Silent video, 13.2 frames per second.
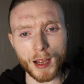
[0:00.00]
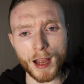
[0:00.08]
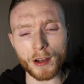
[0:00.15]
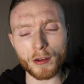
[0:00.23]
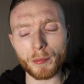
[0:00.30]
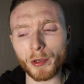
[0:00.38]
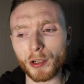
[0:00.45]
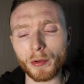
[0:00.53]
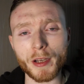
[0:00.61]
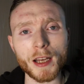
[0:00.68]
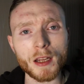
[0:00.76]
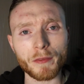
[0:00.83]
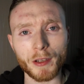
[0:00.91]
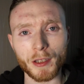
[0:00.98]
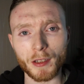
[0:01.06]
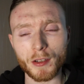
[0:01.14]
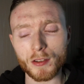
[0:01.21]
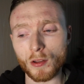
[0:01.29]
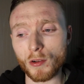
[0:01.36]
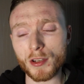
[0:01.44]
I could be doing anything,
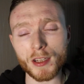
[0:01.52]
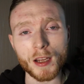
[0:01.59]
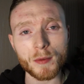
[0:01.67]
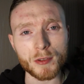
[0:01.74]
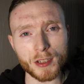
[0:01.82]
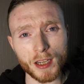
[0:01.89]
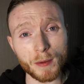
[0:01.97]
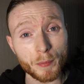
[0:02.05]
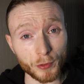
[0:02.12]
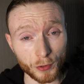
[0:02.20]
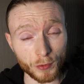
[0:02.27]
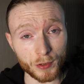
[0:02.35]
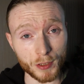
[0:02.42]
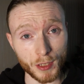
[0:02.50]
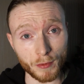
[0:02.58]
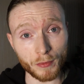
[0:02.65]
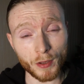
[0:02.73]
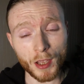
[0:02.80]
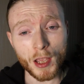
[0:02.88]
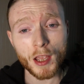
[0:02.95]
as long as I'm staying productive